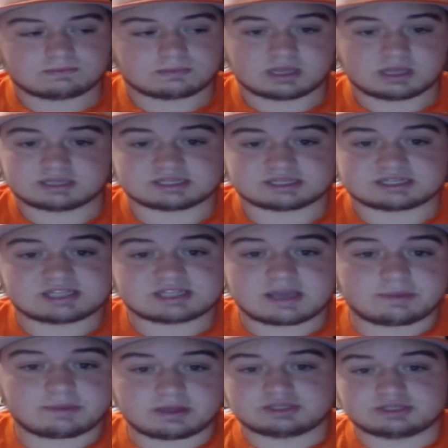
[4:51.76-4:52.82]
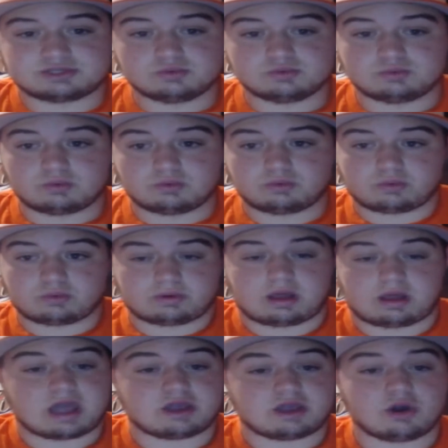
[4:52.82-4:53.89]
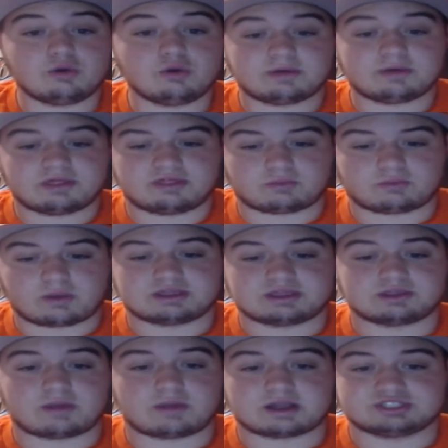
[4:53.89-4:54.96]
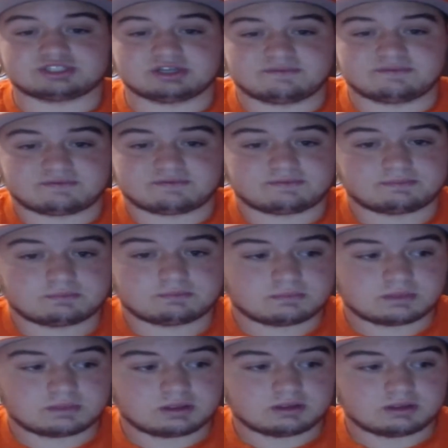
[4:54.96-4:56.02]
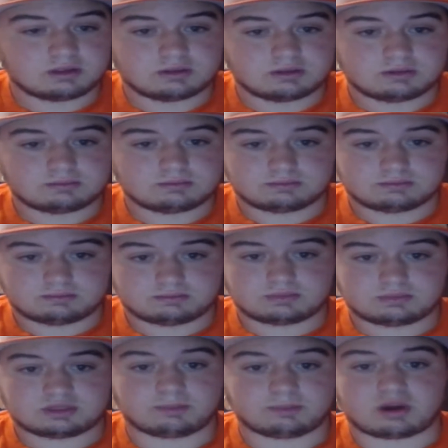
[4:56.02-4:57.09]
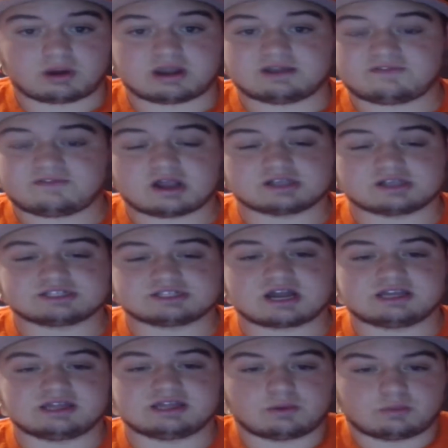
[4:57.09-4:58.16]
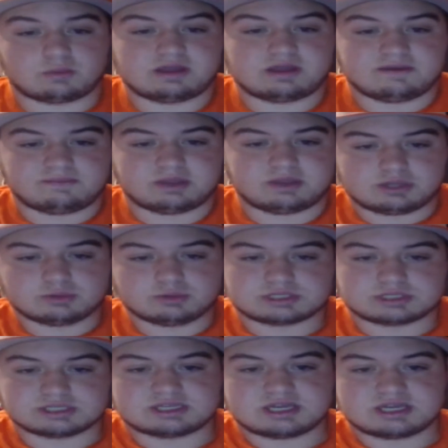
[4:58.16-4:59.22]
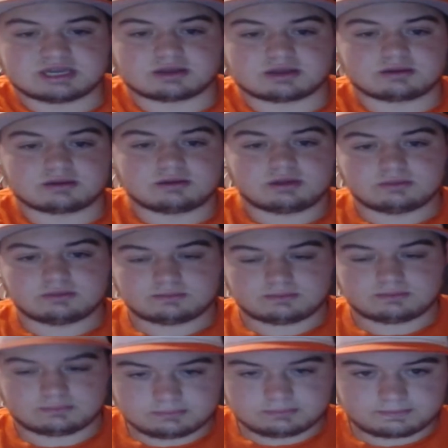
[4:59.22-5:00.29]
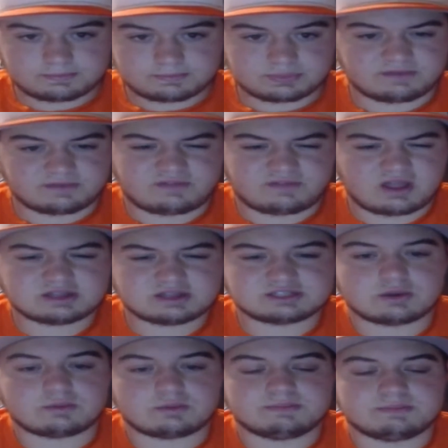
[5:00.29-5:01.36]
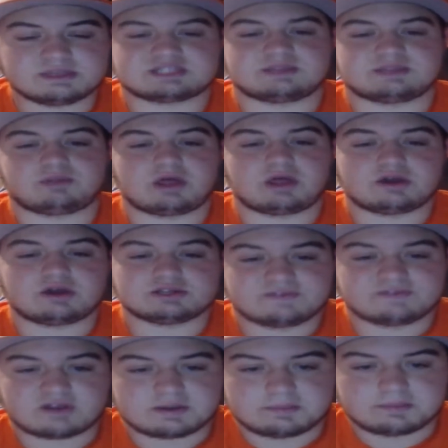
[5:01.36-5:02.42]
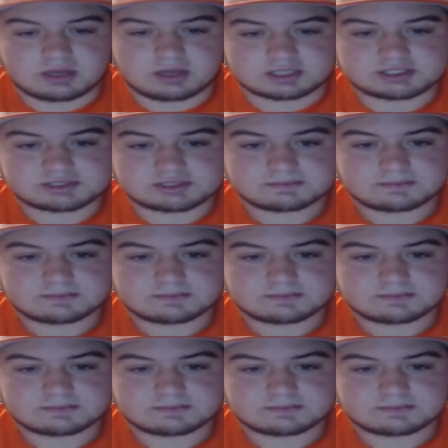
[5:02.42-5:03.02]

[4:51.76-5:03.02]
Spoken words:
It's a step into, I hope, the right direction of the brand of Flyers hockey that we have been used to seeing. The Flyers don't miss the playoffs very much.